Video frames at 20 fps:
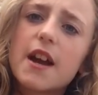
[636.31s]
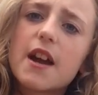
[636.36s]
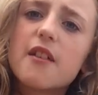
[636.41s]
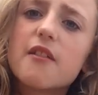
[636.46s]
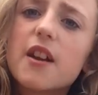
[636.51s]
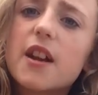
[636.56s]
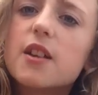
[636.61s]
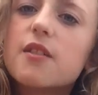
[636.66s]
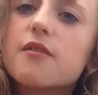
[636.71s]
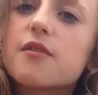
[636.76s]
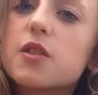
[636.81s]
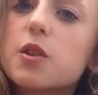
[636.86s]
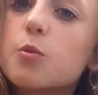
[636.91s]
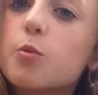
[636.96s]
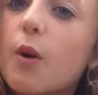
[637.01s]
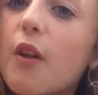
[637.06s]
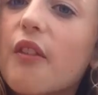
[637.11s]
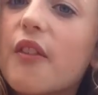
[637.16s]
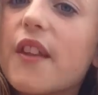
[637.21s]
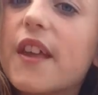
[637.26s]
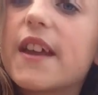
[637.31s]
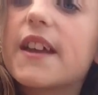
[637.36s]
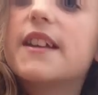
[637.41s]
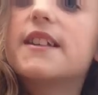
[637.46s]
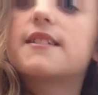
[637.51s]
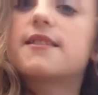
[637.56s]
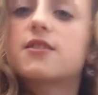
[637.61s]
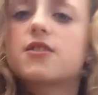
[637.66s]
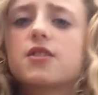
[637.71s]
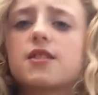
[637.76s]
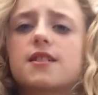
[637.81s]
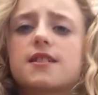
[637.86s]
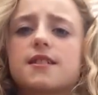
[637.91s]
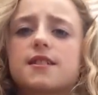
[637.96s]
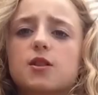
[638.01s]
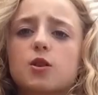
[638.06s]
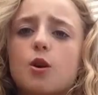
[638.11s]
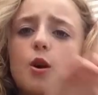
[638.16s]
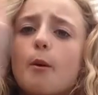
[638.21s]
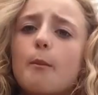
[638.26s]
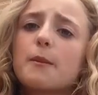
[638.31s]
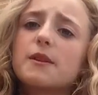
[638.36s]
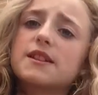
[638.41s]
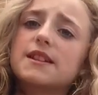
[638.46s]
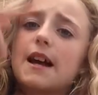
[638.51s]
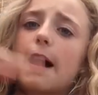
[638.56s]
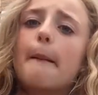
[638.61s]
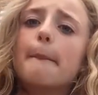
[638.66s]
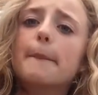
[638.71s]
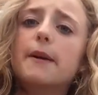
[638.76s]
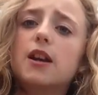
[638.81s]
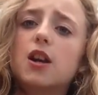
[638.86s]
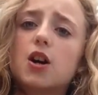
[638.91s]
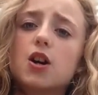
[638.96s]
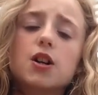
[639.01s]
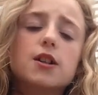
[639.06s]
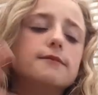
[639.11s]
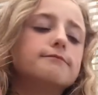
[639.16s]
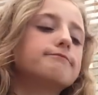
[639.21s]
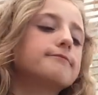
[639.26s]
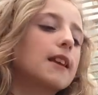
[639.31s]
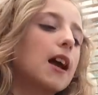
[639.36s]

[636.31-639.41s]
If any of you want these, just comment down below